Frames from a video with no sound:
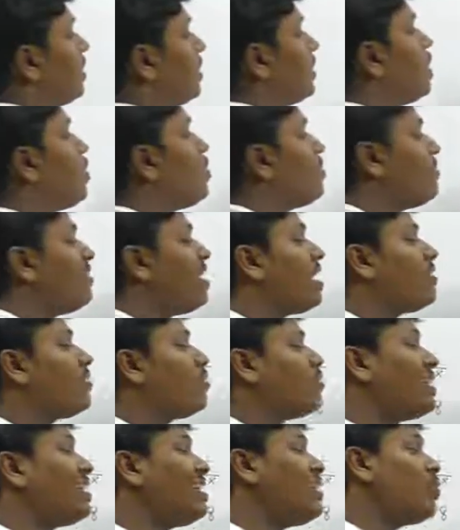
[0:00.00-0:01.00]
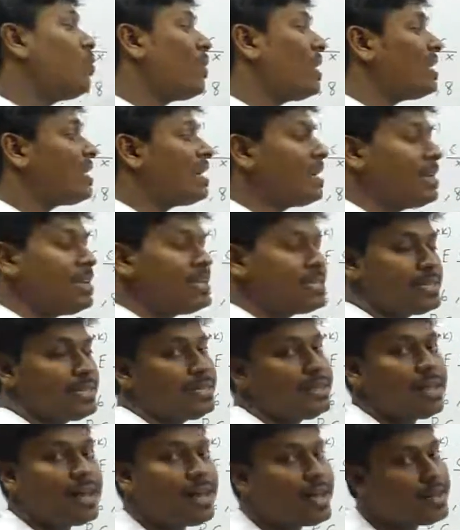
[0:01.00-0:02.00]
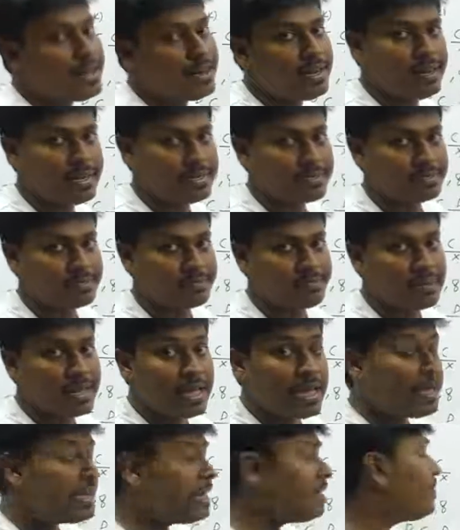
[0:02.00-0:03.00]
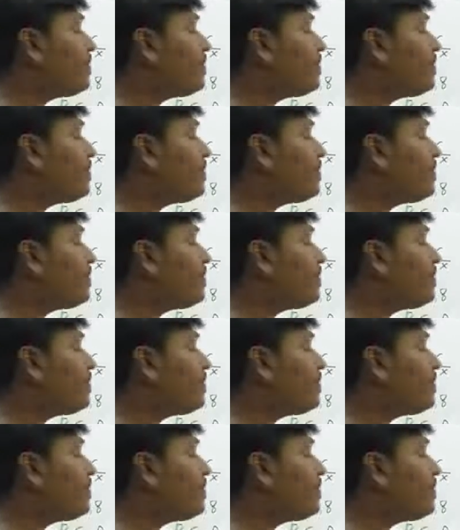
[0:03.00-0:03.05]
Now we have only one condition, R and S. Let